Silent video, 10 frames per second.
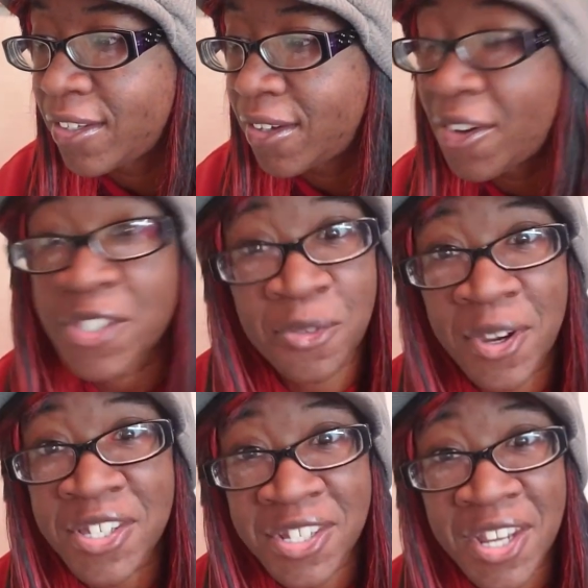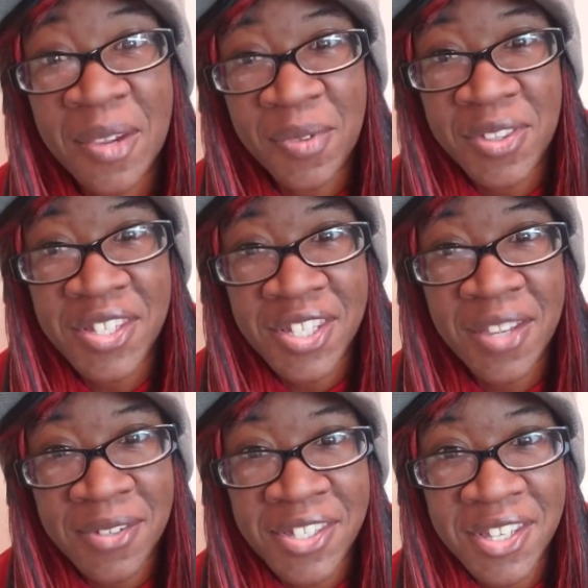also resonate with the
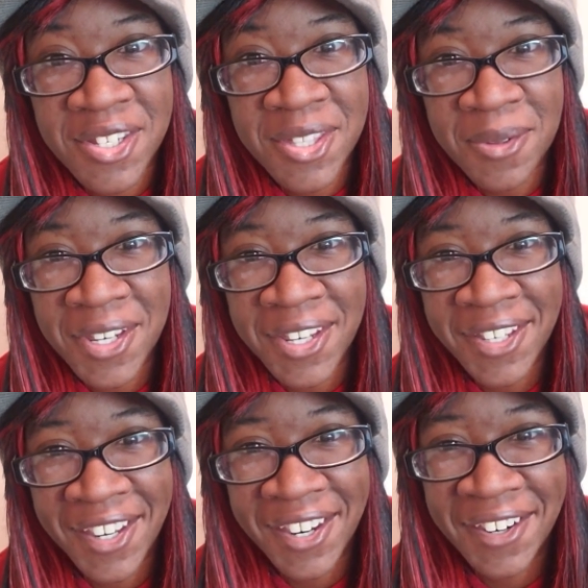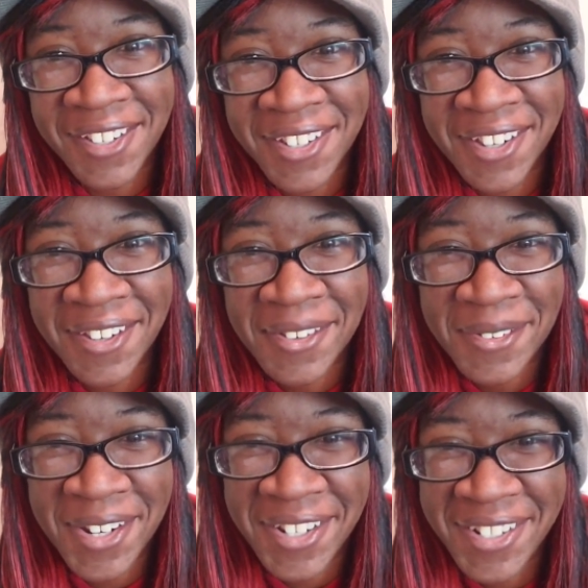763 area code.